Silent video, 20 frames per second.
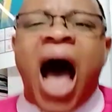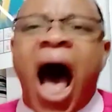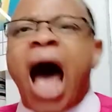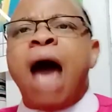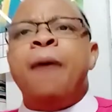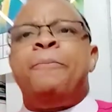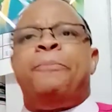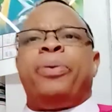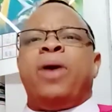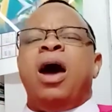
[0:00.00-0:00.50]

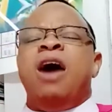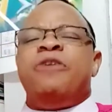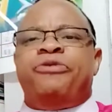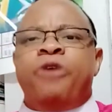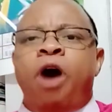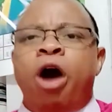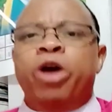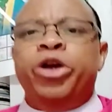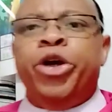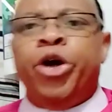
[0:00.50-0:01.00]
I pray
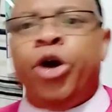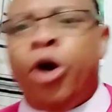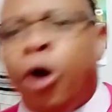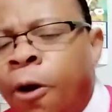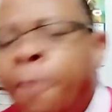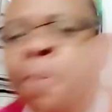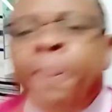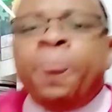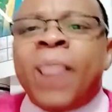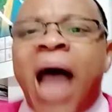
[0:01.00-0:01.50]
for
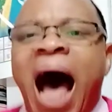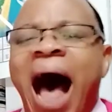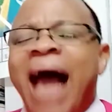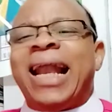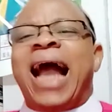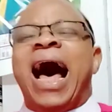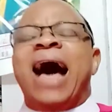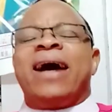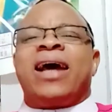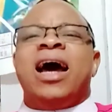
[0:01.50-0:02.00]
you
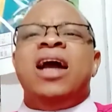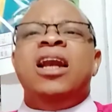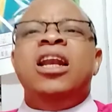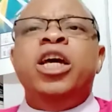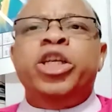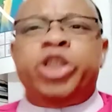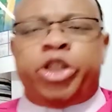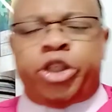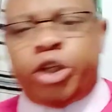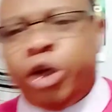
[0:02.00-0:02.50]
and I
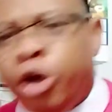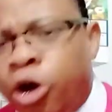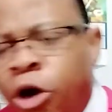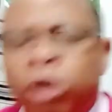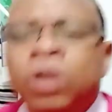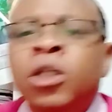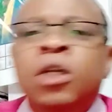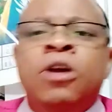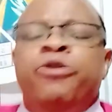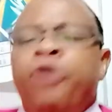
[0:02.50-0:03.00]
release
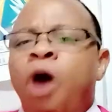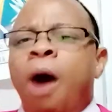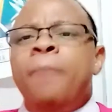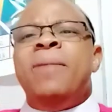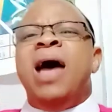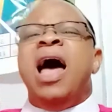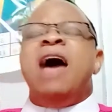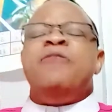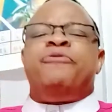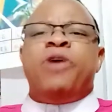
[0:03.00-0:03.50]
you
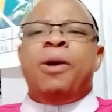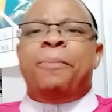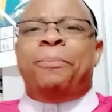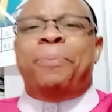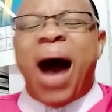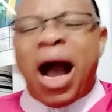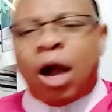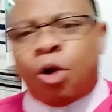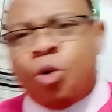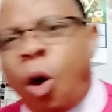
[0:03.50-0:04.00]
from every
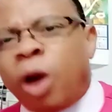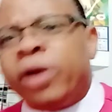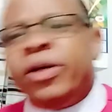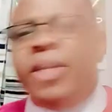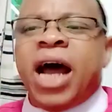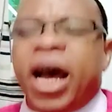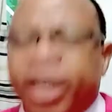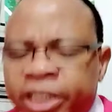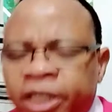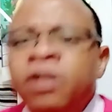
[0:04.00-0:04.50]

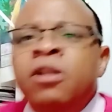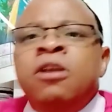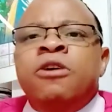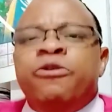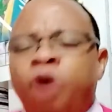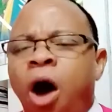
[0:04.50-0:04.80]
backwardness,